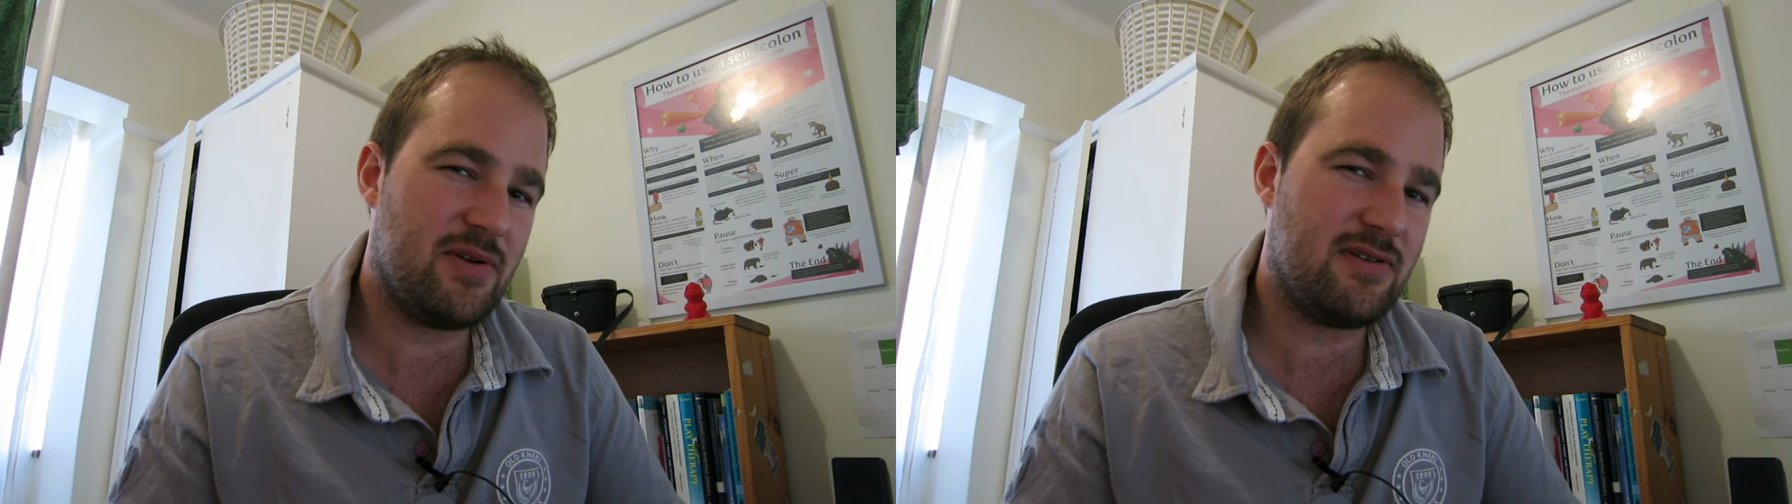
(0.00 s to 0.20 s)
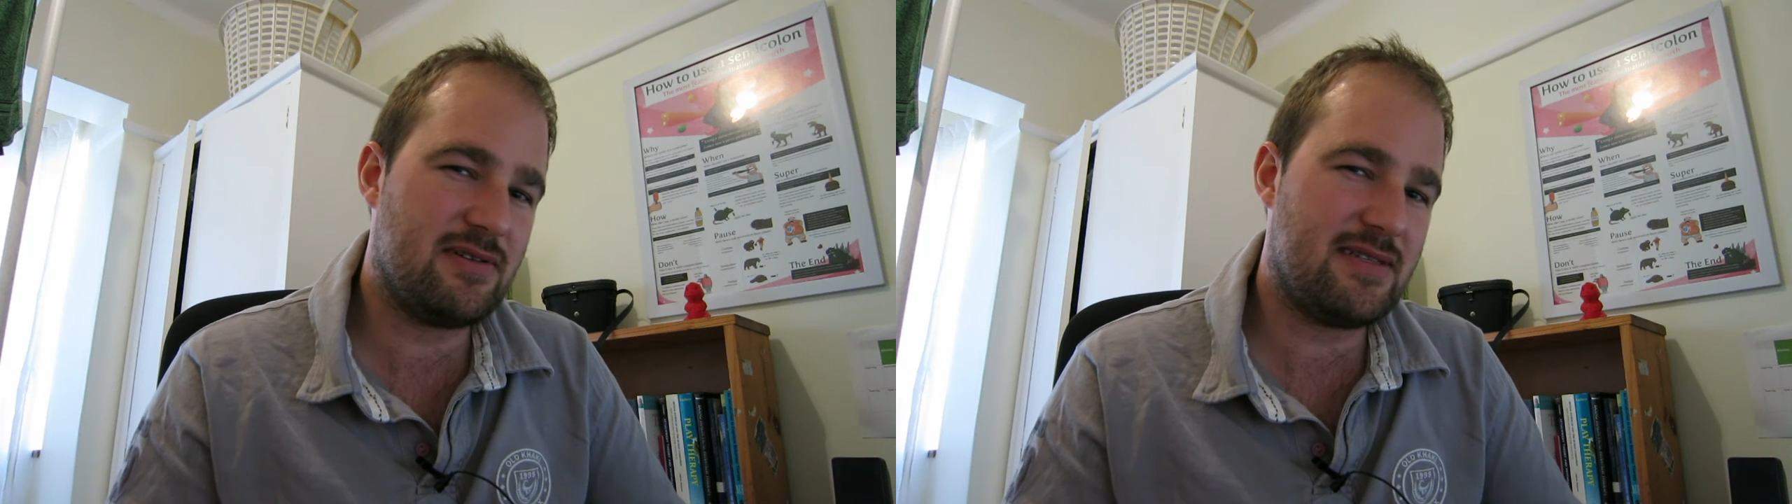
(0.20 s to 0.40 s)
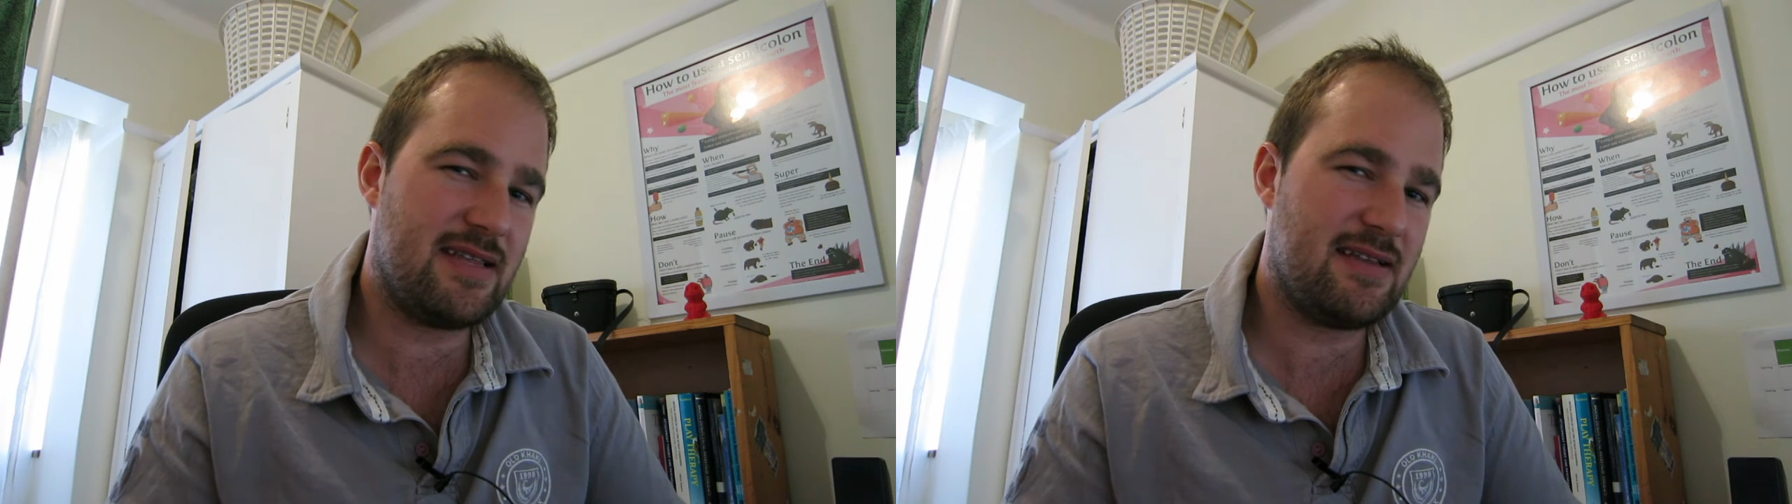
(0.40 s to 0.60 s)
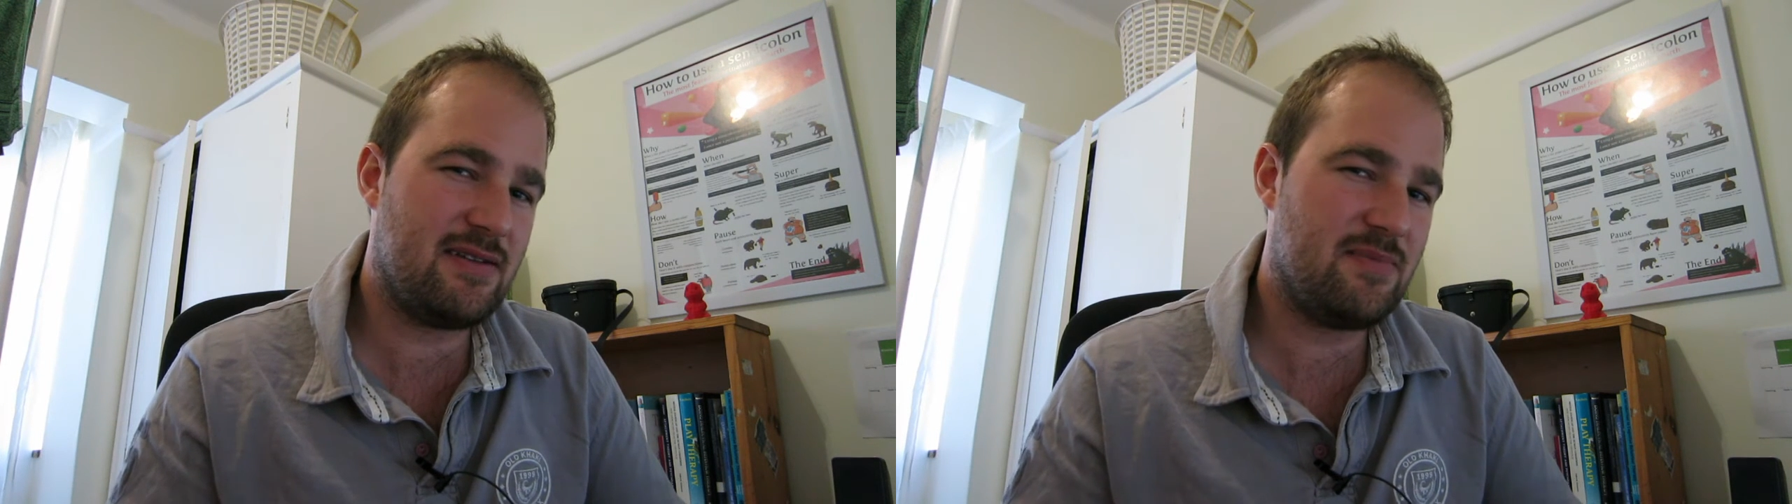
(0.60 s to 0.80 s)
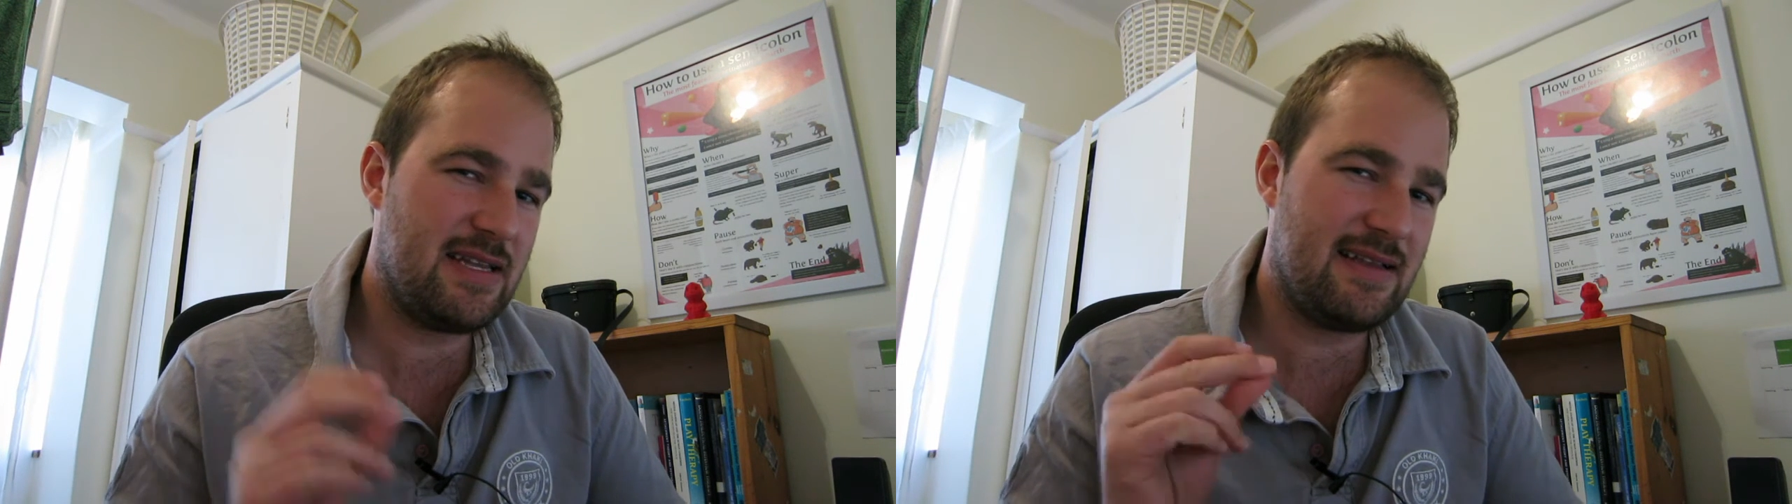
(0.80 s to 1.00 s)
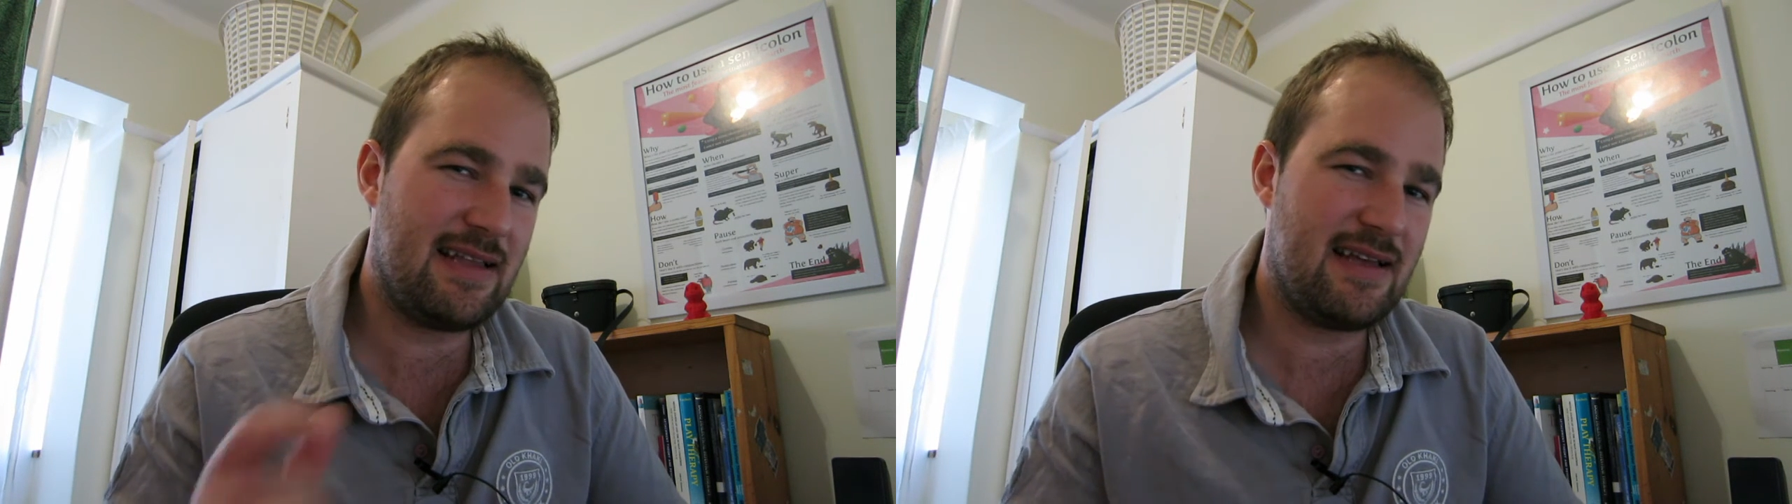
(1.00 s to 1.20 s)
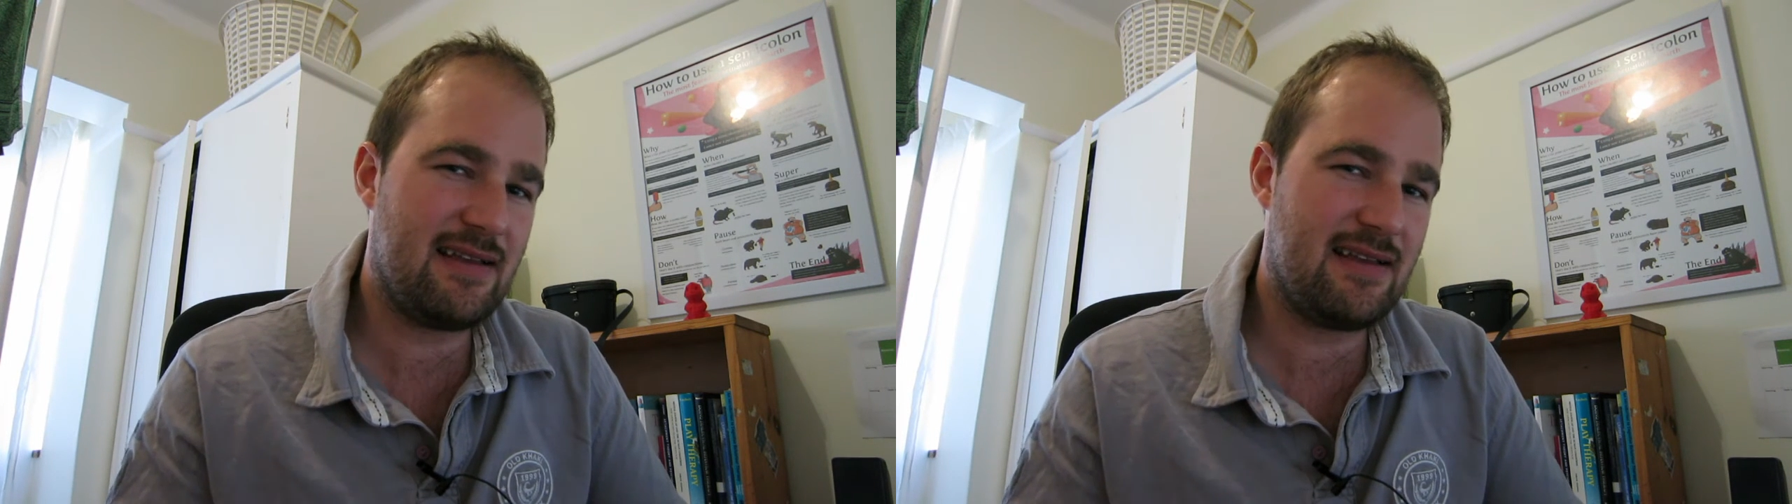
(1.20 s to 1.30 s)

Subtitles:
because then it immediately